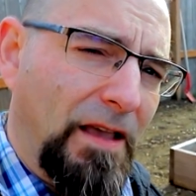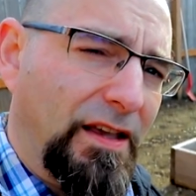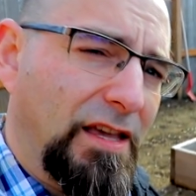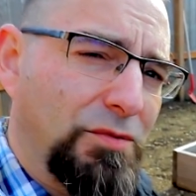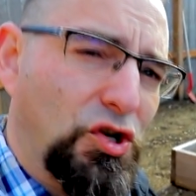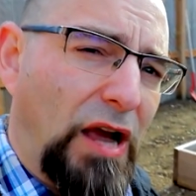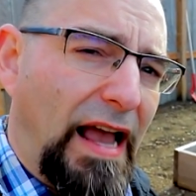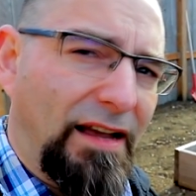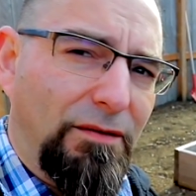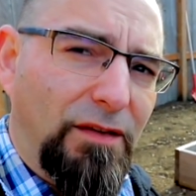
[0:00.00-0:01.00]
and keep
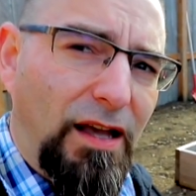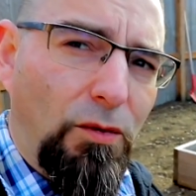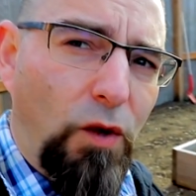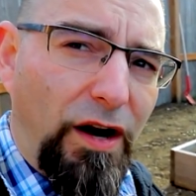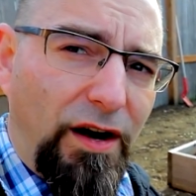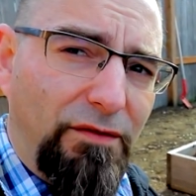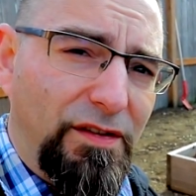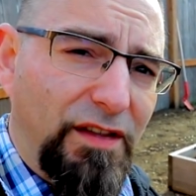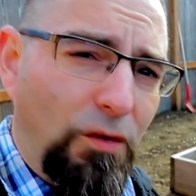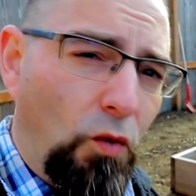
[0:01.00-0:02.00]
track of like where
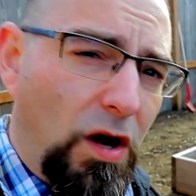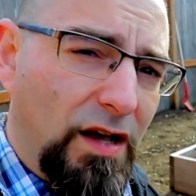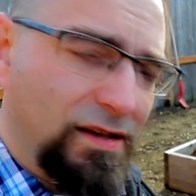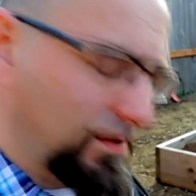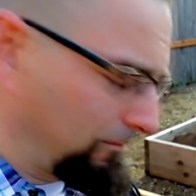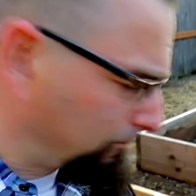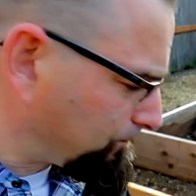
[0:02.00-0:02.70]
everything was,